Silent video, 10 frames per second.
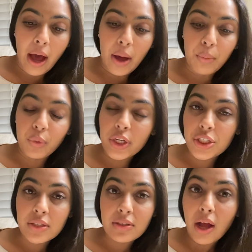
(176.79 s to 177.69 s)
which
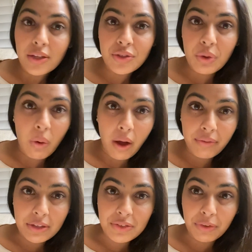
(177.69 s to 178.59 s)
is not so
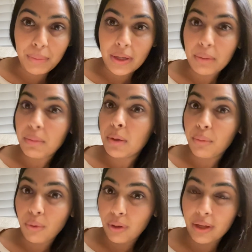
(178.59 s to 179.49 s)
obvious for many
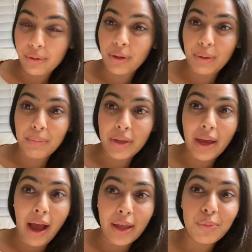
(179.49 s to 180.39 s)
people, including me.
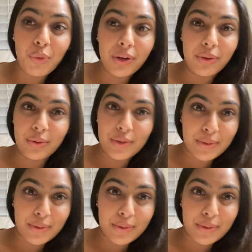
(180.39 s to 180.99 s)
I am one of those